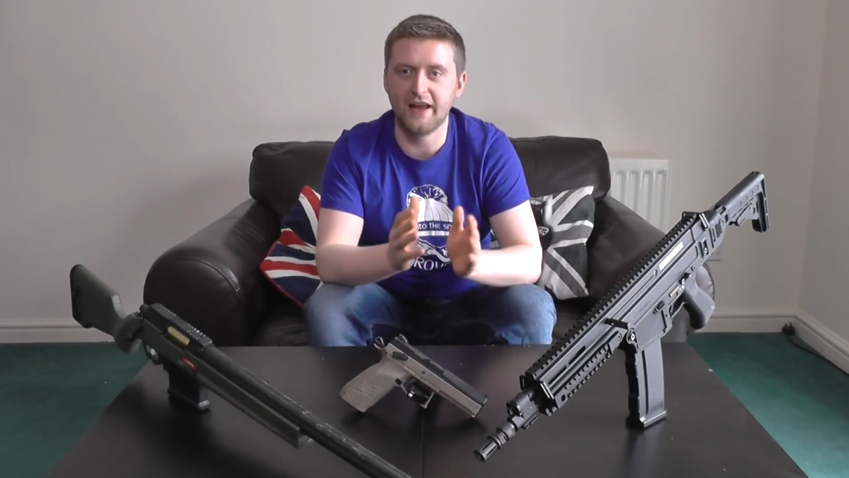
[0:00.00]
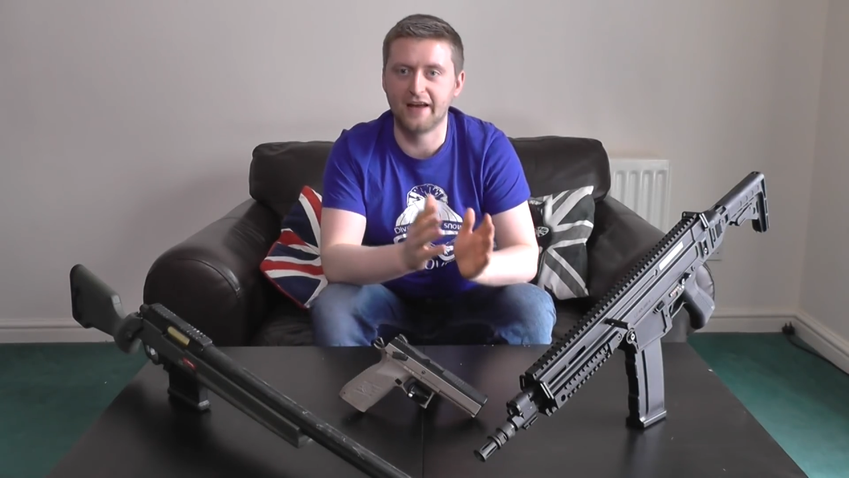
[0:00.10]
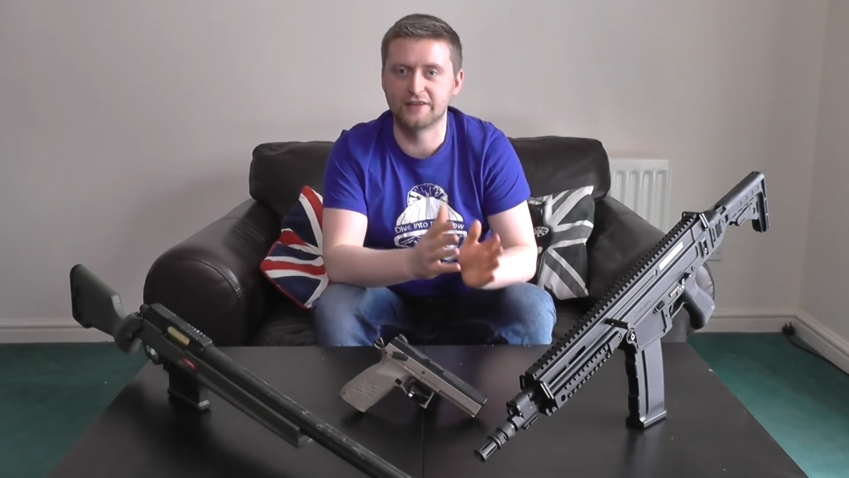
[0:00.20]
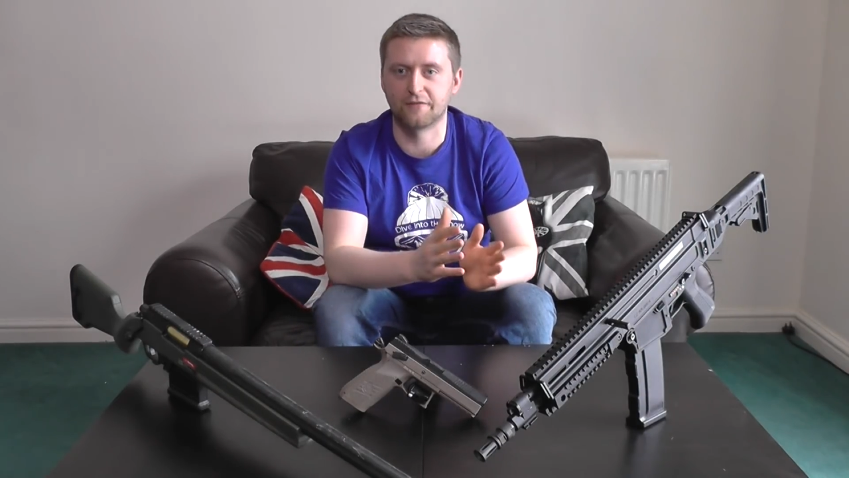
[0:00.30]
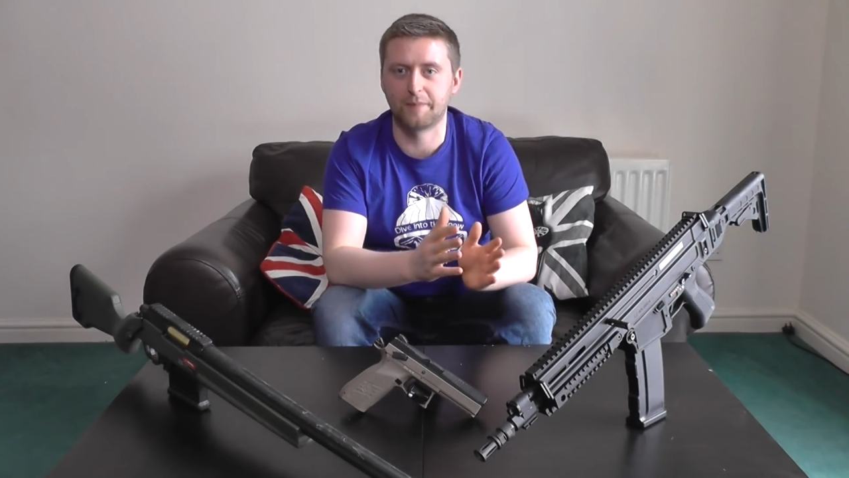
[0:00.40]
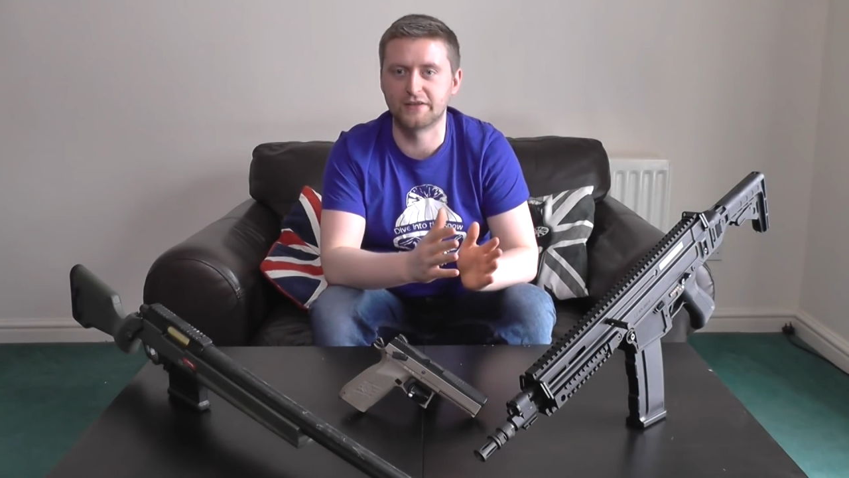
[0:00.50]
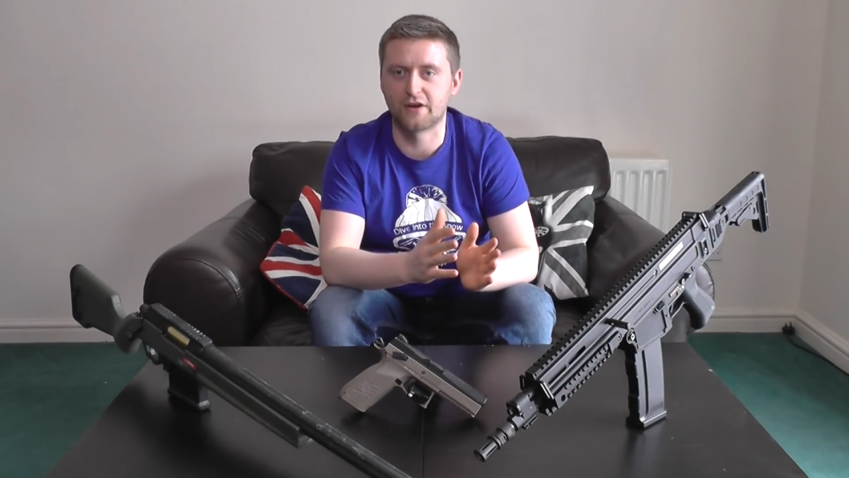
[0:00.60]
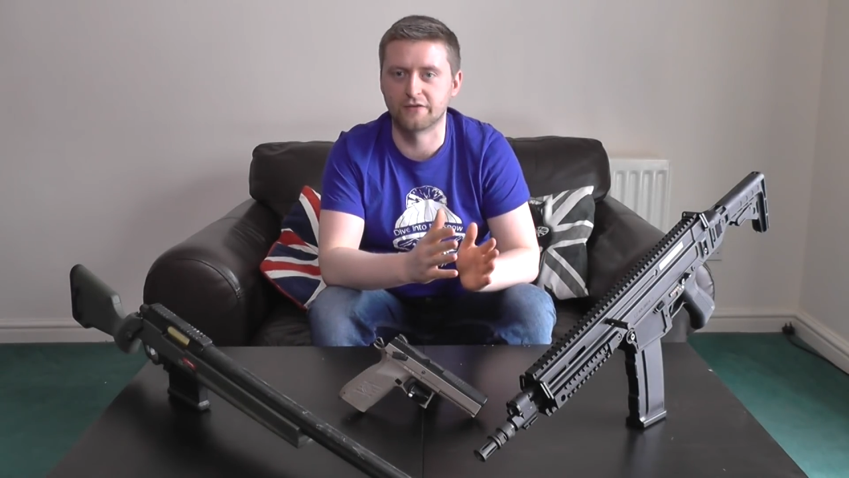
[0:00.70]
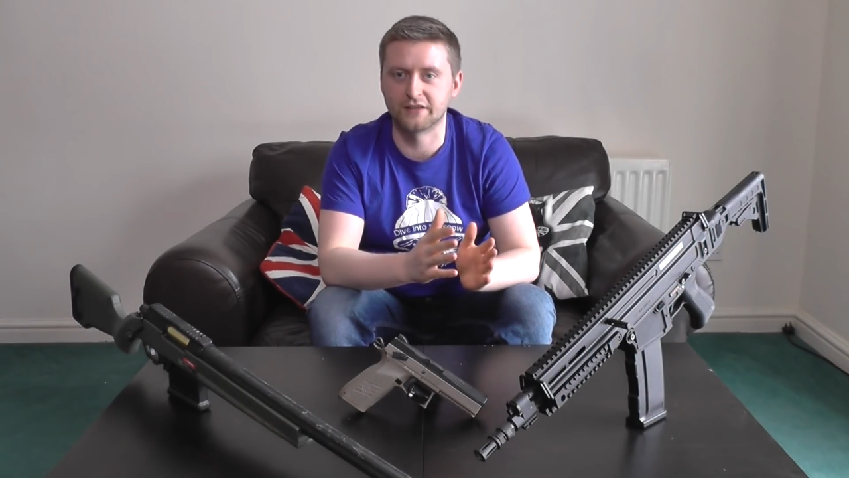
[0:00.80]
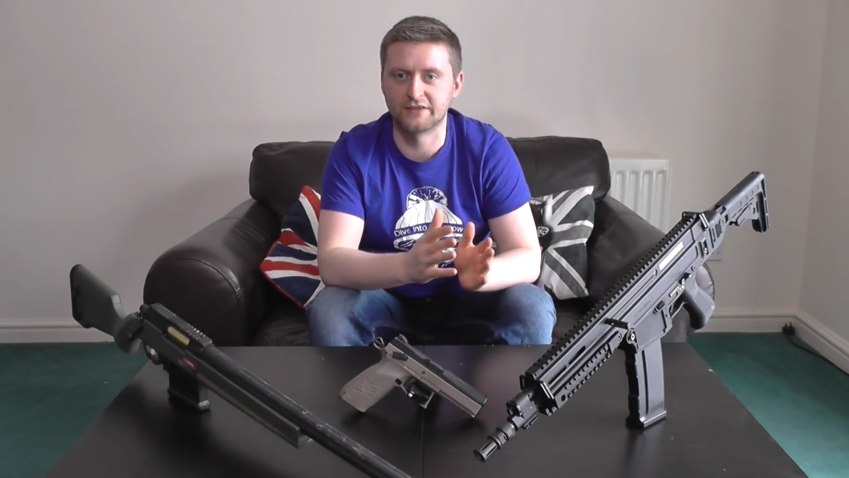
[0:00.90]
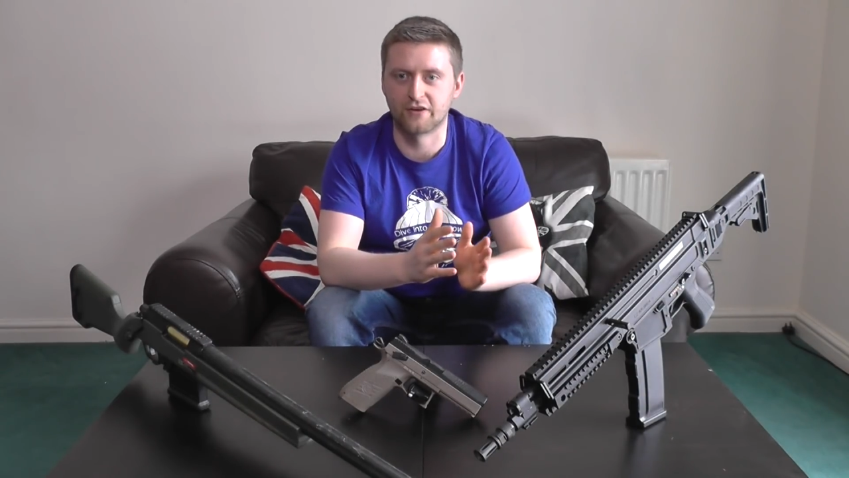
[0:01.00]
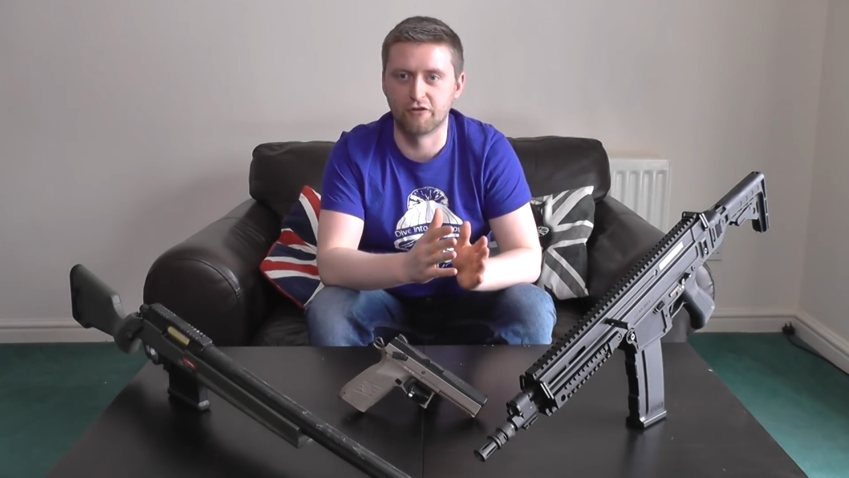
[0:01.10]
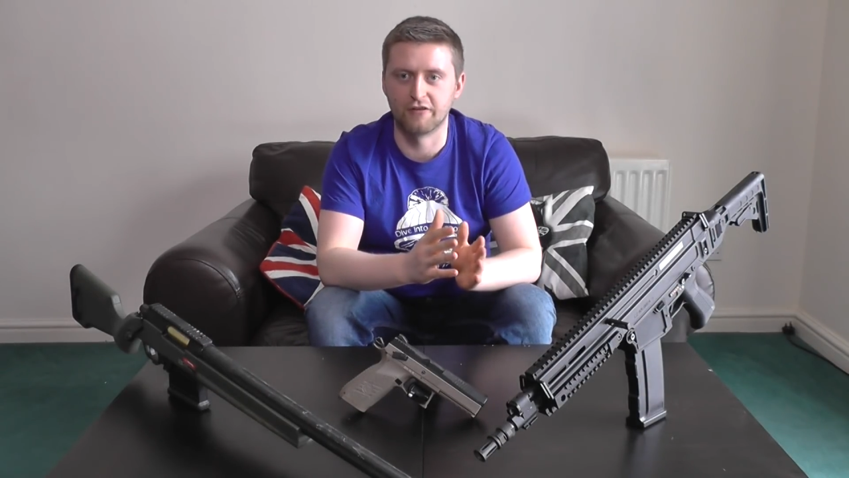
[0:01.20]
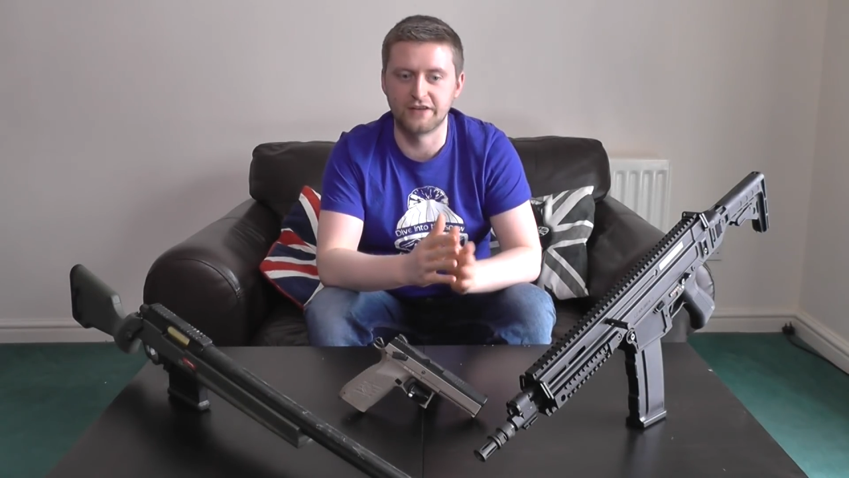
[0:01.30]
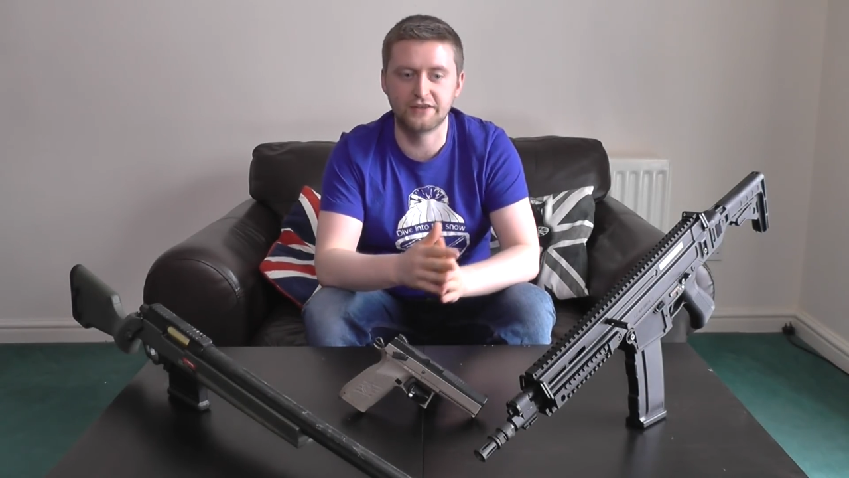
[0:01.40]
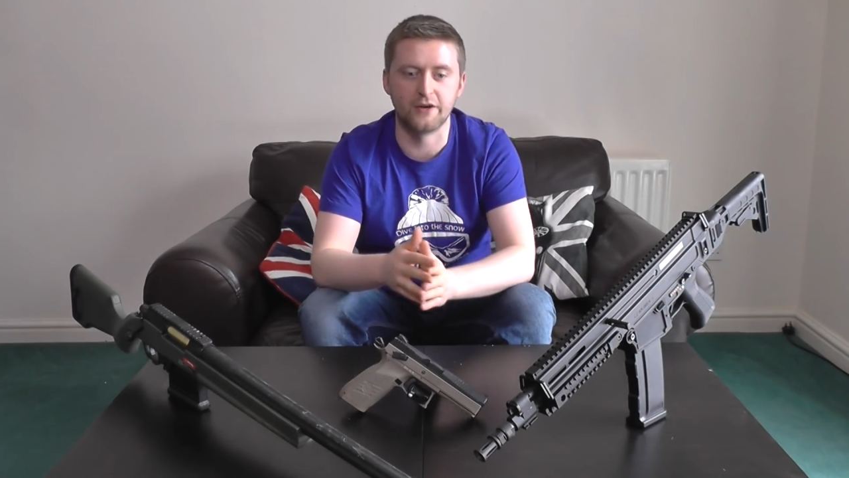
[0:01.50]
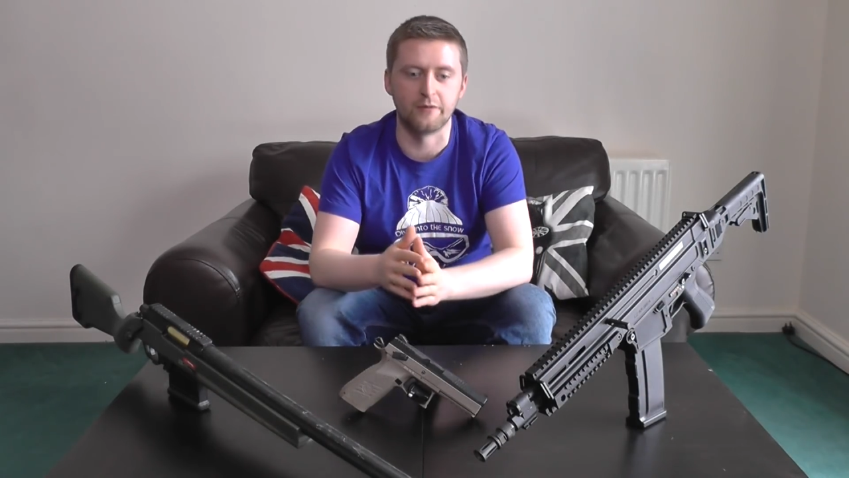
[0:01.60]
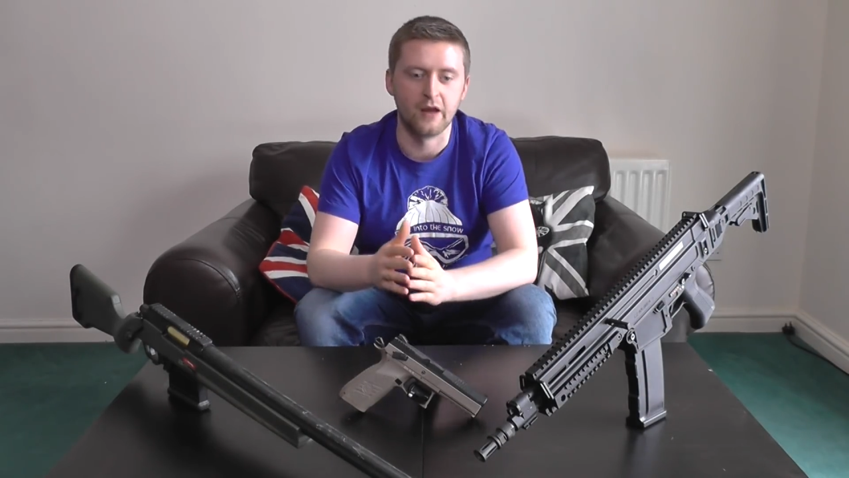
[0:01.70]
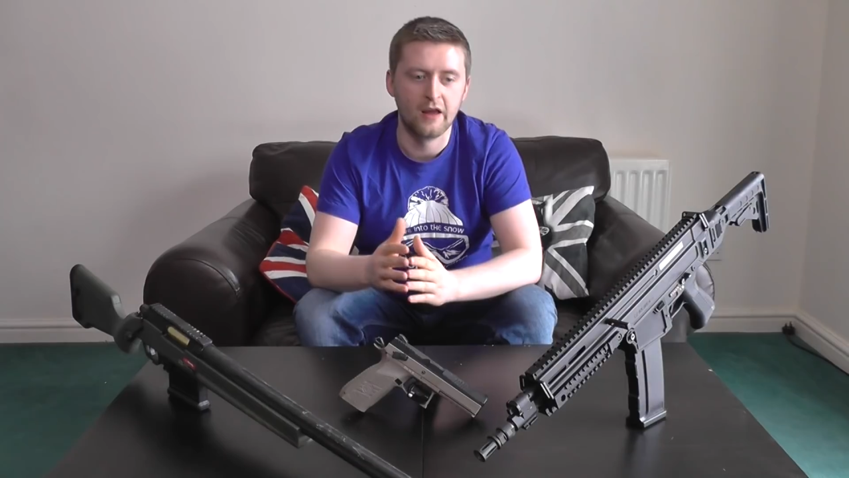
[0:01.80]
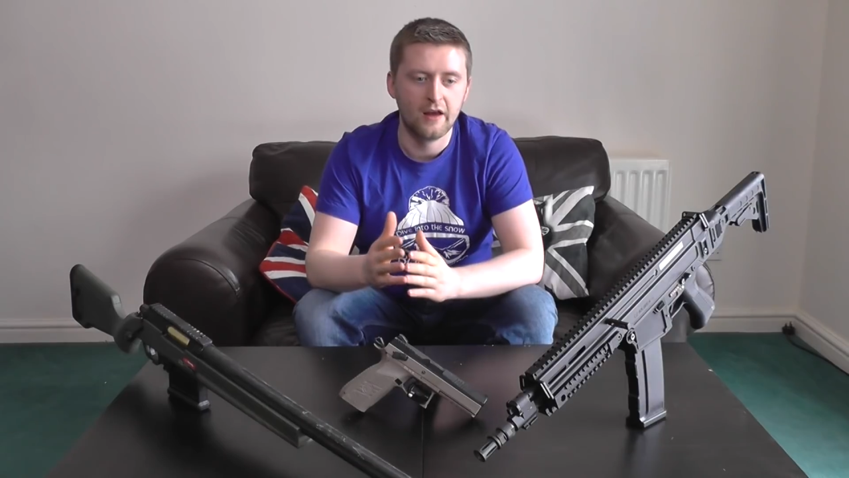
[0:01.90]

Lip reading: Airsoft based content I already do.